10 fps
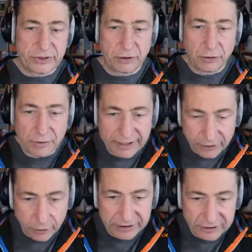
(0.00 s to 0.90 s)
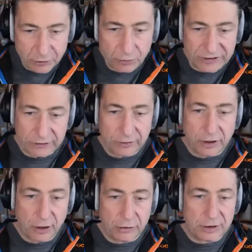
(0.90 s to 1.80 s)
according to what you
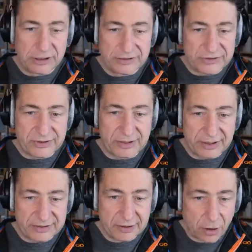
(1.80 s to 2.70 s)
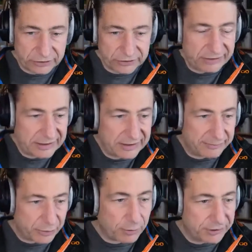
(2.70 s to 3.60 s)
know, it's not really a
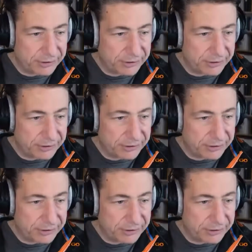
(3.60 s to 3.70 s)
problem.